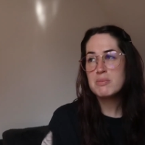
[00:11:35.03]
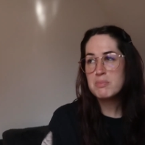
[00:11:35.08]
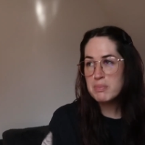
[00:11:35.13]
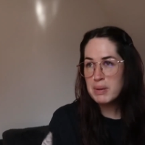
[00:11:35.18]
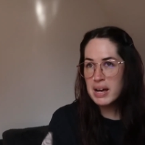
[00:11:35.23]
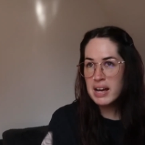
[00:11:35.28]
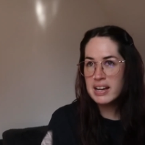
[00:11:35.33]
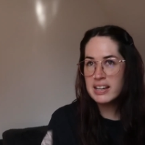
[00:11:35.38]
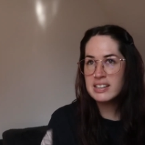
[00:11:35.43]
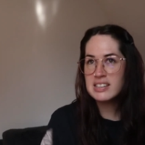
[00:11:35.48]

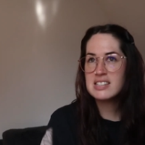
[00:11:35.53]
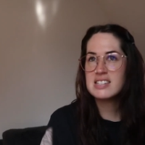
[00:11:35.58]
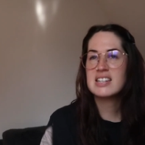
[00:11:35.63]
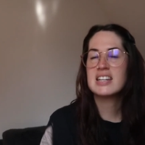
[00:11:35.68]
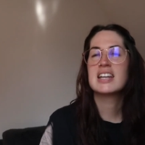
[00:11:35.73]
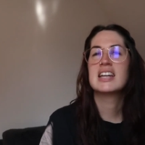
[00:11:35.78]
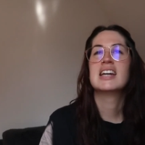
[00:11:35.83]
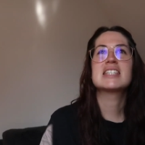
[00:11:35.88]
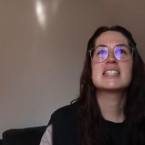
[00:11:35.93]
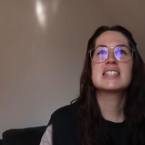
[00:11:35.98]
But
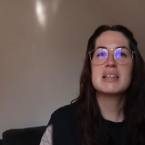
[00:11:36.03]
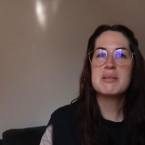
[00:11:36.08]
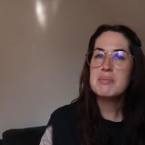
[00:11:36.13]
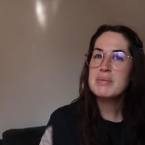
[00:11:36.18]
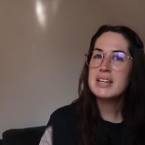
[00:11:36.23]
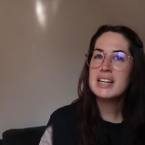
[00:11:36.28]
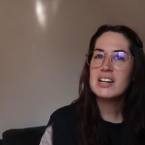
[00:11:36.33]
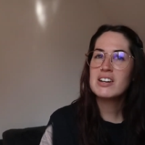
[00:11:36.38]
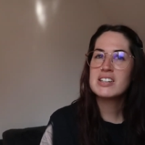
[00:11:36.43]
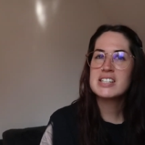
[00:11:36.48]

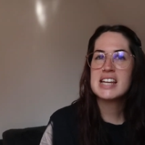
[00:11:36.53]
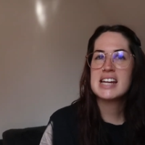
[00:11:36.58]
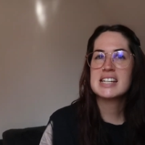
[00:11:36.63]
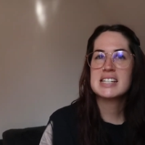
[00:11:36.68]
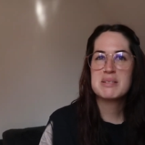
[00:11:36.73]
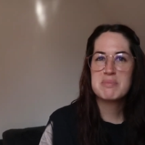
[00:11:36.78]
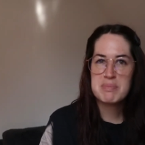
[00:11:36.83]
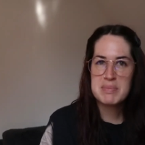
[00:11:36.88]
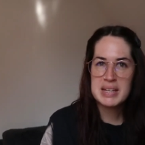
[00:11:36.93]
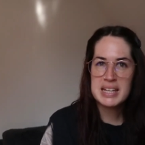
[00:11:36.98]
somebody
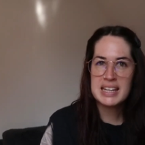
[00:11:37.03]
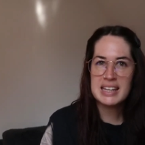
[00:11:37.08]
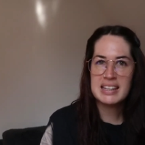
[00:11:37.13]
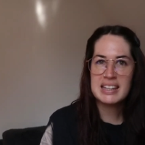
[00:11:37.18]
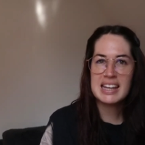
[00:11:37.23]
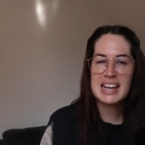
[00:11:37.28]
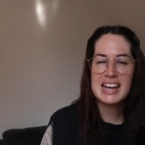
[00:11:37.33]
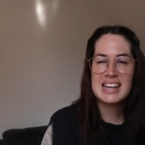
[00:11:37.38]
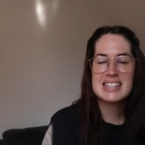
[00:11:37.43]
contacted me.